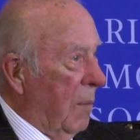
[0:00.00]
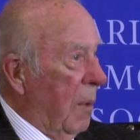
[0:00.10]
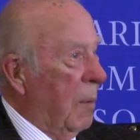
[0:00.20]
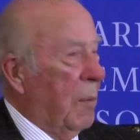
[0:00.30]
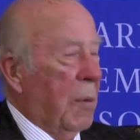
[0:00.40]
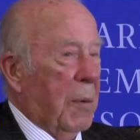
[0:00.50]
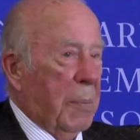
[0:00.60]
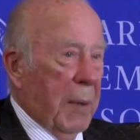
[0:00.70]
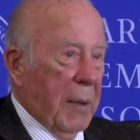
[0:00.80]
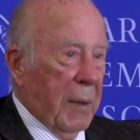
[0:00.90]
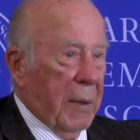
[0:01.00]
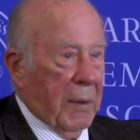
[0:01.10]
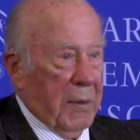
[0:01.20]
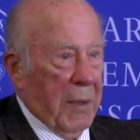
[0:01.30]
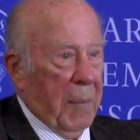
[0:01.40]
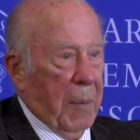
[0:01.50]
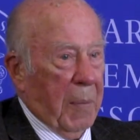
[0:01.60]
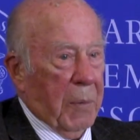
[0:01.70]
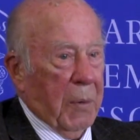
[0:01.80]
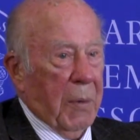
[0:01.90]
well, we're beginning to step
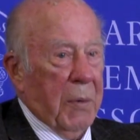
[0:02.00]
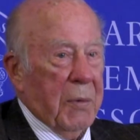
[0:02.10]
up to it.